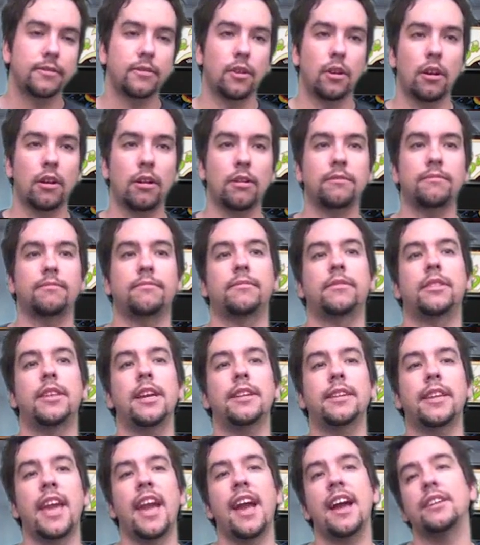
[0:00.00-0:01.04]
or
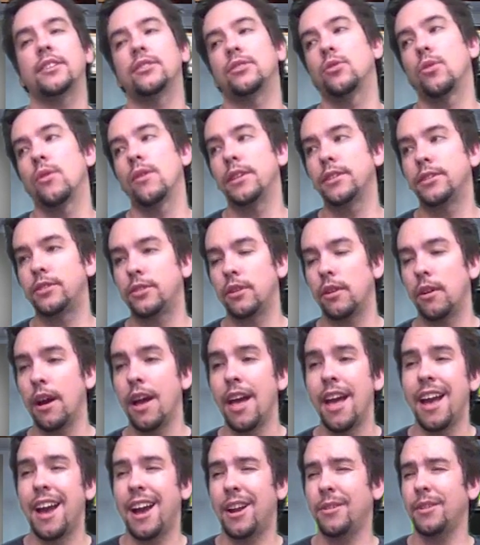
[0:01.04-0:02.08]
KitKat Droid Show.
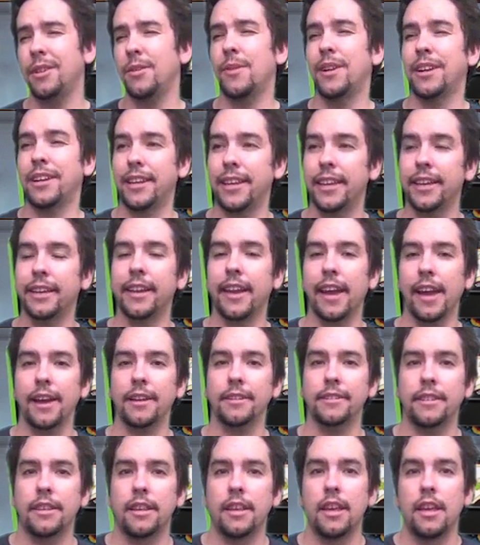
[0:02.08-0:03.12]
I really want a
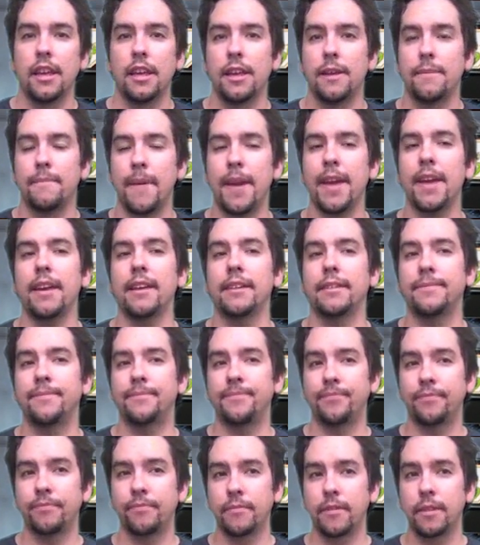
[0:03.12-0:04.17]
KitKat, man.
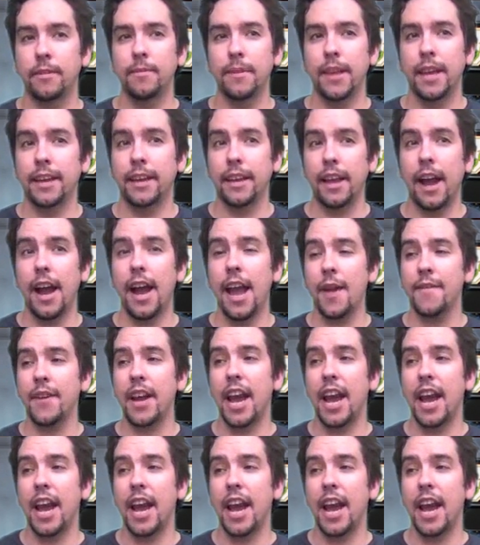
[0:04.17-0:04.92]
Like, I have